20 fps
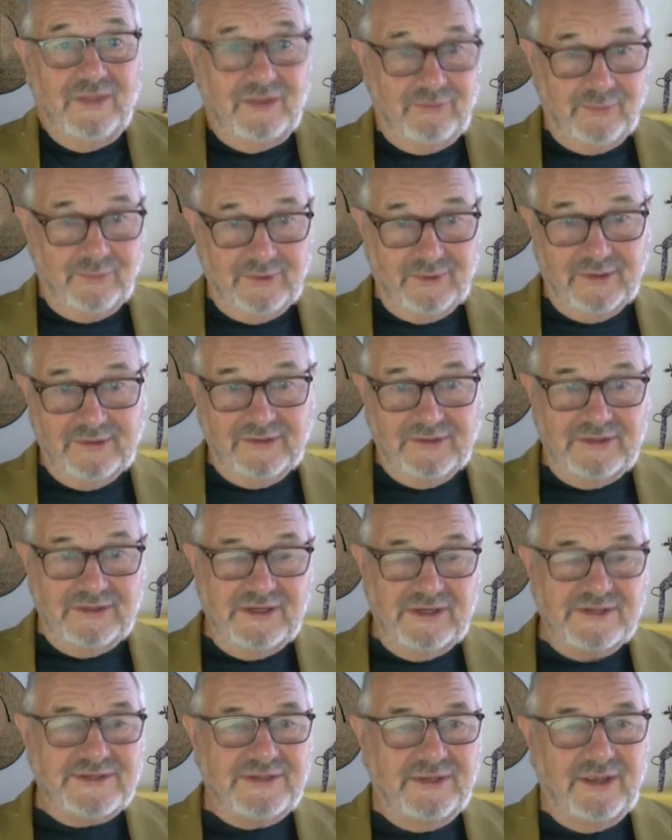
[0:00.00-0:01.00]
what I did
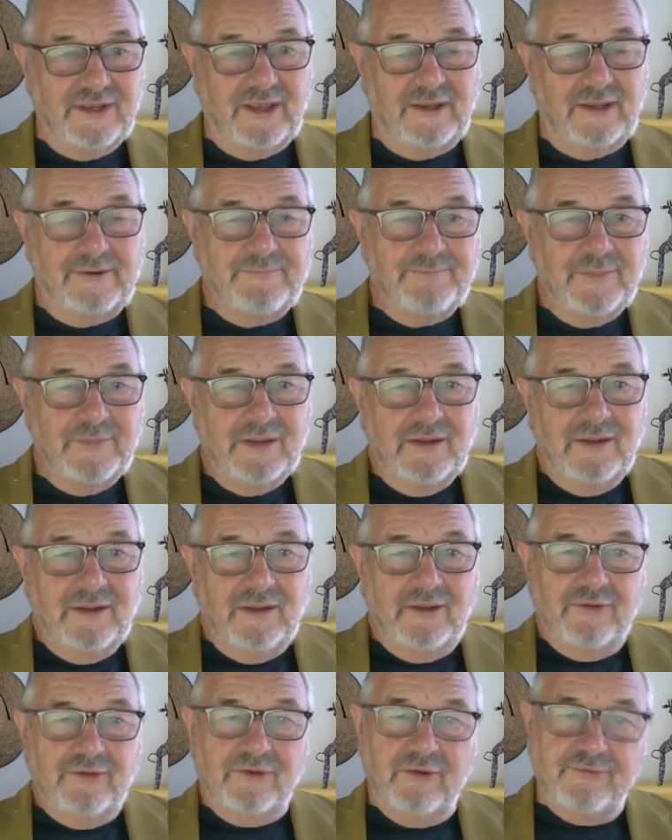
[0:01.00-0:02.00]
yesterday.
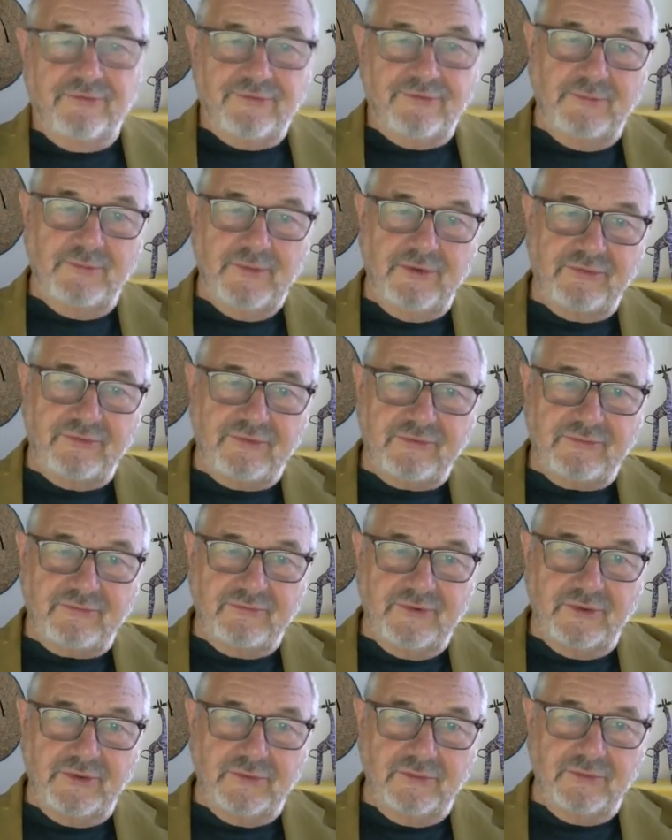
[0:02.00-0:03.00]
So from this
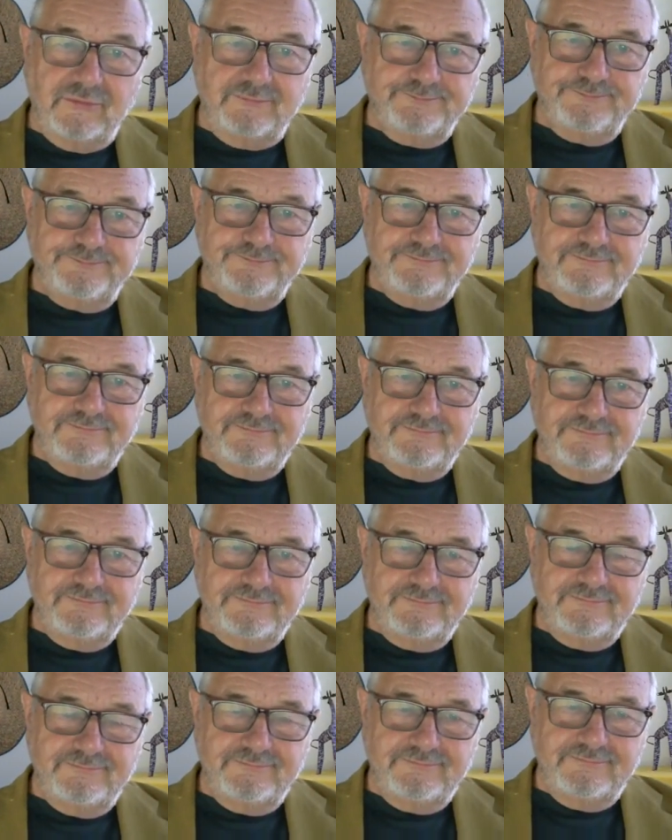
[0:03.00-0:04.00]
little
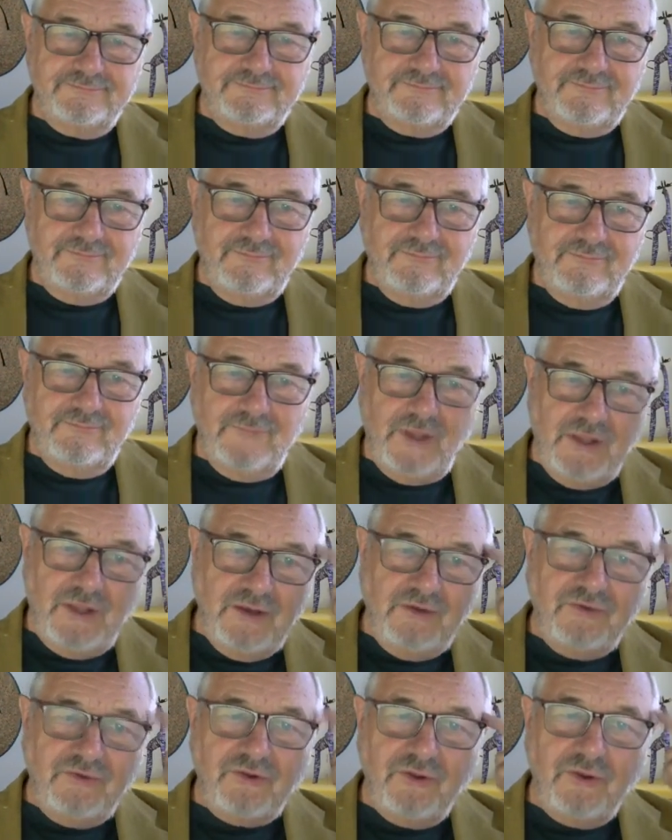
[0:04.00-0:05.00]

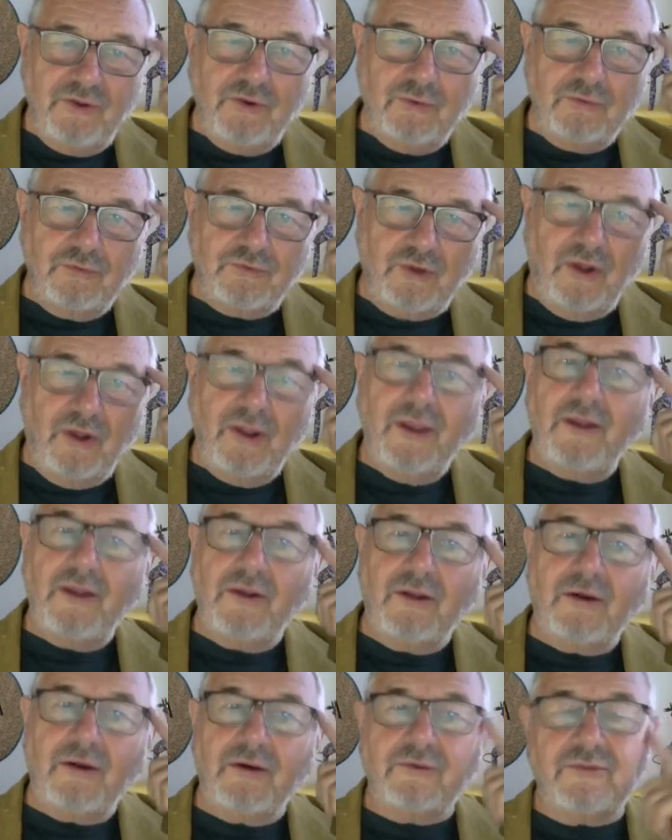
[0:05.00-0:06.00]
internal
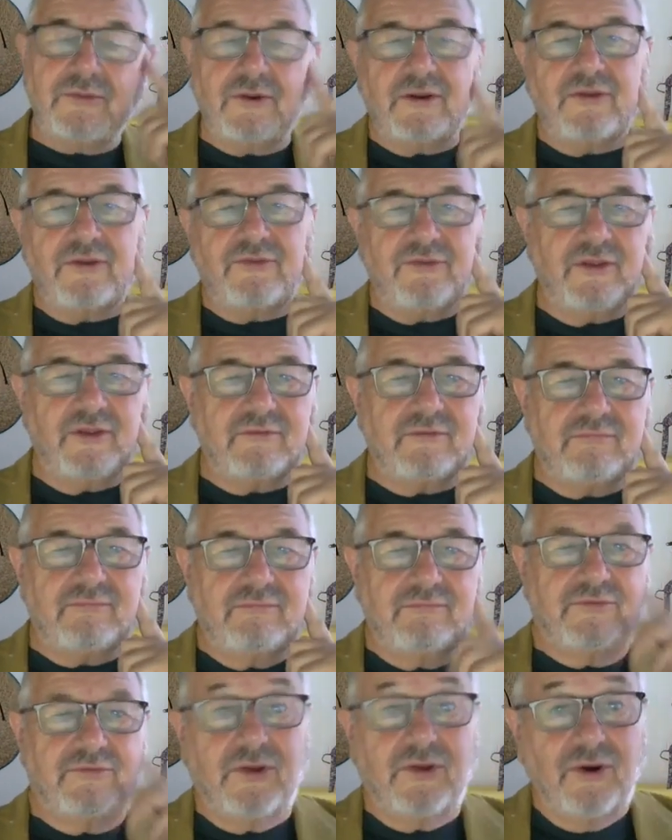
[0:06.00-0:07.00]
dialogue that I said
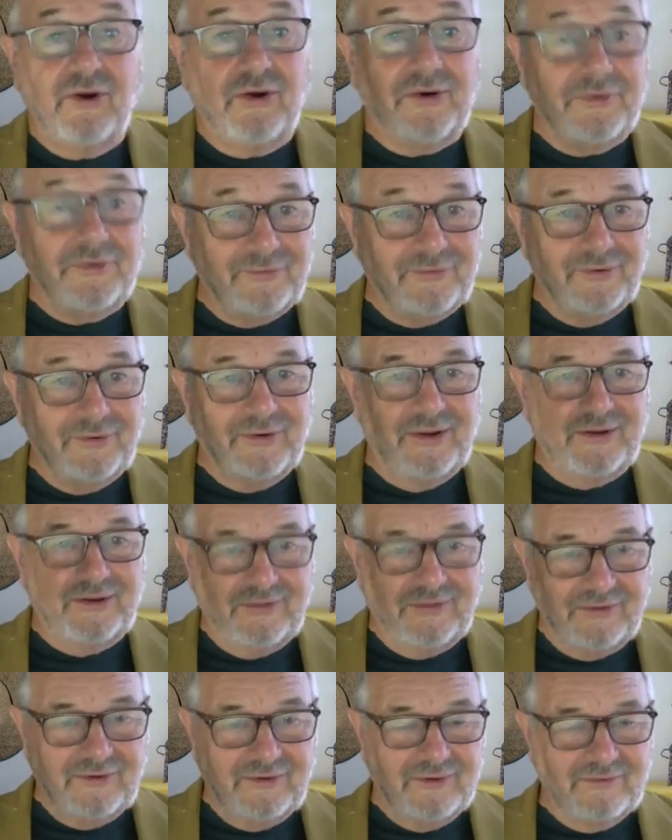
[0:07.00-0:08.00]
to God, if you like, to
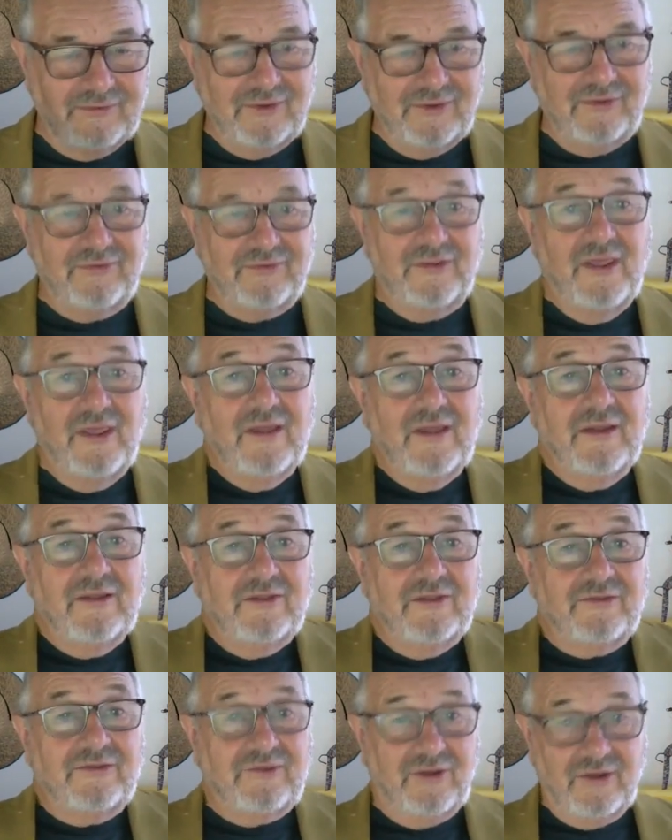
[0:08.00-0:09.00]
the universe,
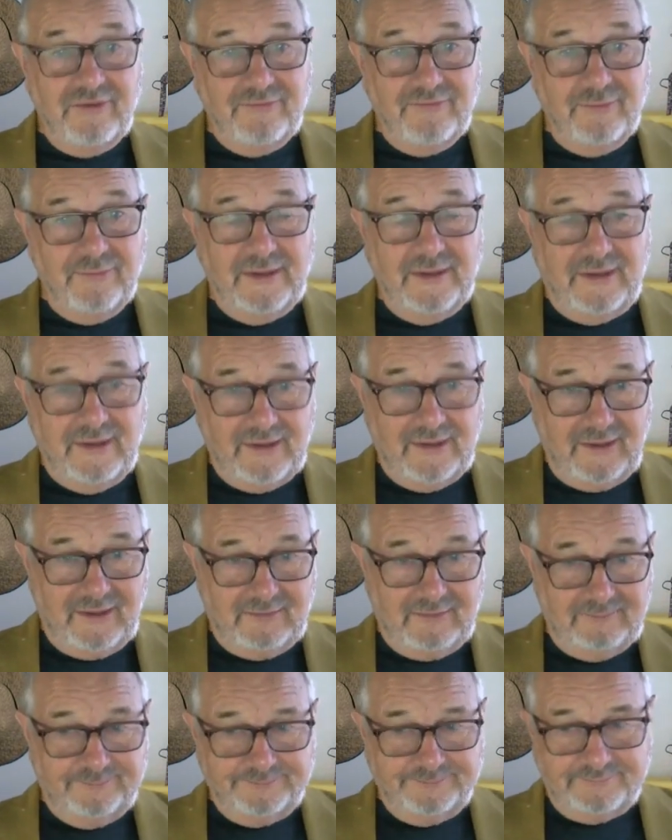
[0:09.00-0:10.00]
it's time for me to get
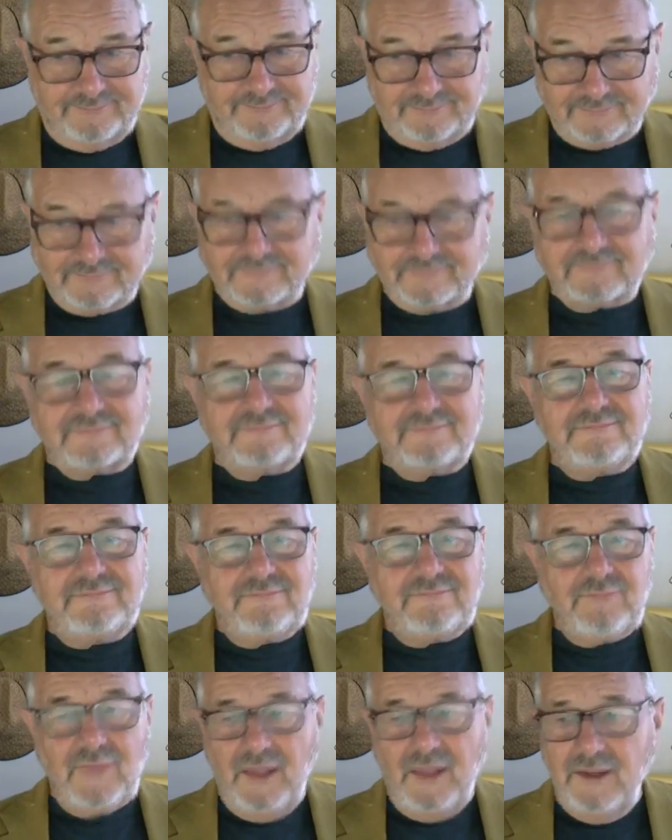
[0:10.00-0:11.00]
out
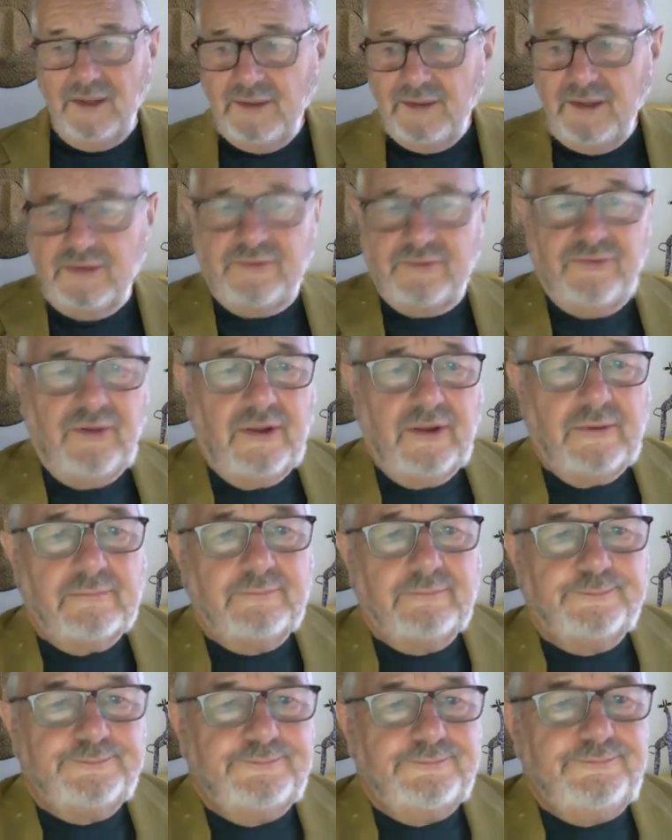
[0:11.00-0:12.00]
and get,
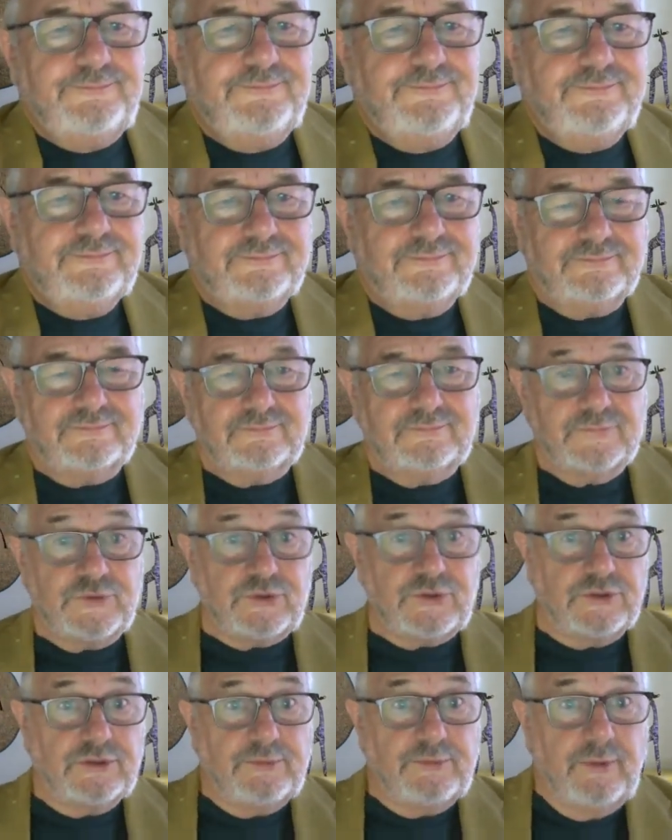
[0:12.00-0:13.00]

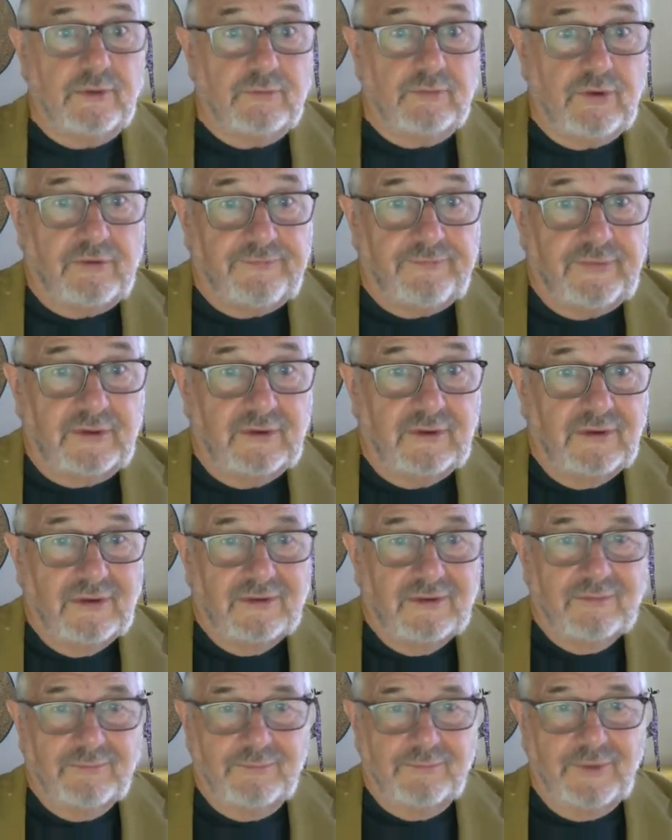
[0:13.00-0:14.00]
excuse me, I'm coughing.
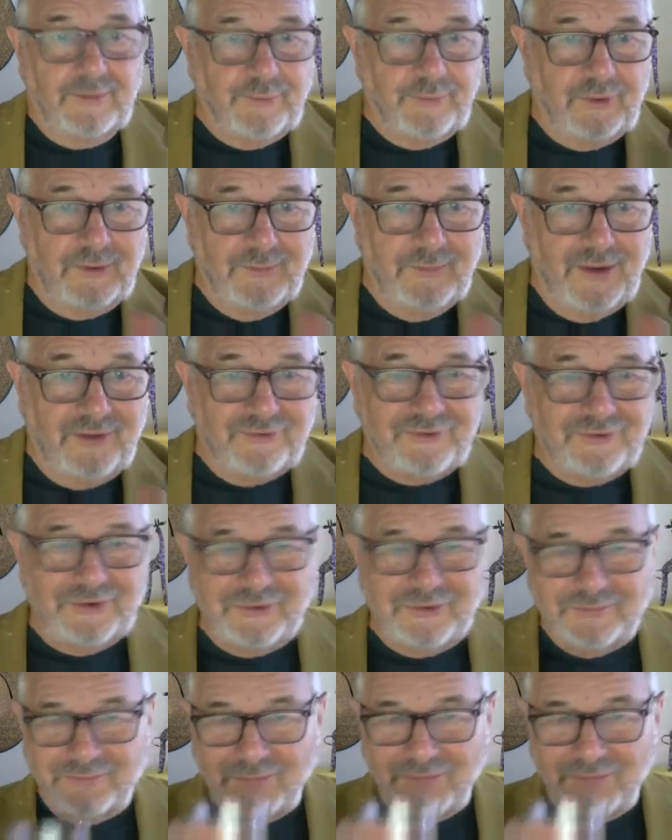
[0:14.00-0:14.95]
Better put your mask on.